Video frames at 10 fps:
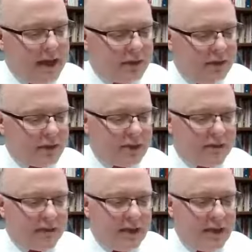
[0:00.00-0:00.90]
Matthew
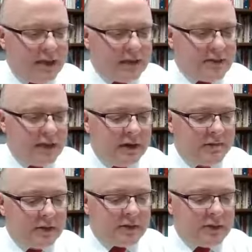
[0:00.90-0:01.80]
chapter 8
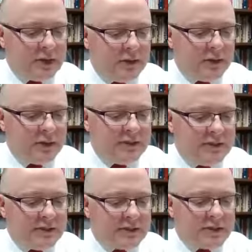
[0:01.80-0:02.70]
and at verse 10, when
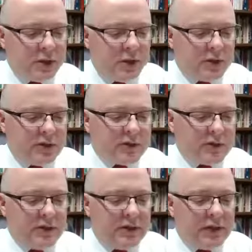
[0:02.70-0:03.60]
Jesus heard
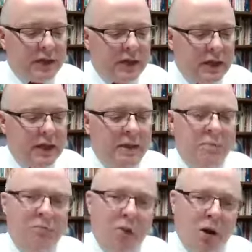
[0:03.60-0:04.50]
it,
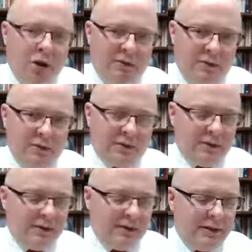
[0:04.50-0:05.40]
he marveled
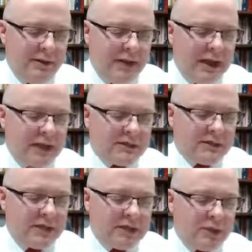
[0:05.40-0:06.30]
and
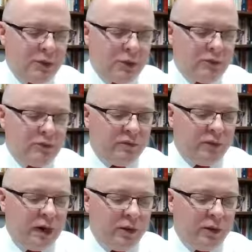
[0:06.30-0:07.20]
said to those who
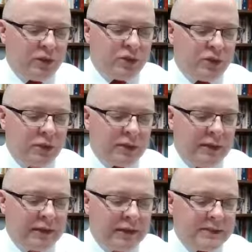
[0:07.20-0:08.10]
followed,
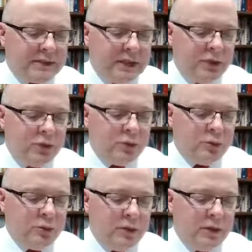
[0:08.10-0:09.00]
Assuredly, I say to
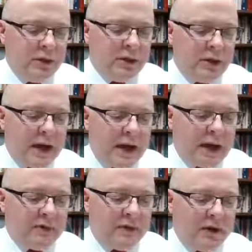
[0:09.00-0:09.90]
you,
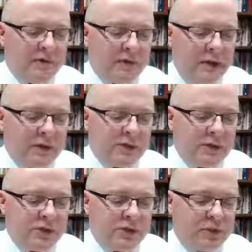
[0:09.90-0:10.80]
I have not found
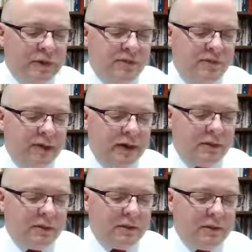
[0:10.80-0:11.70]
such great
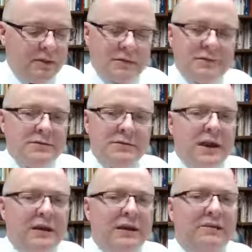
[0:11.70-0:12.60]
faith,
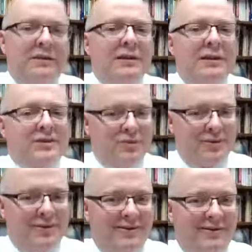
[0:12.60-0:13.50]
not even in
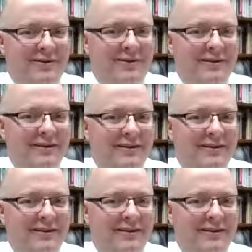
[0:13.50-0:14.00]
Israel.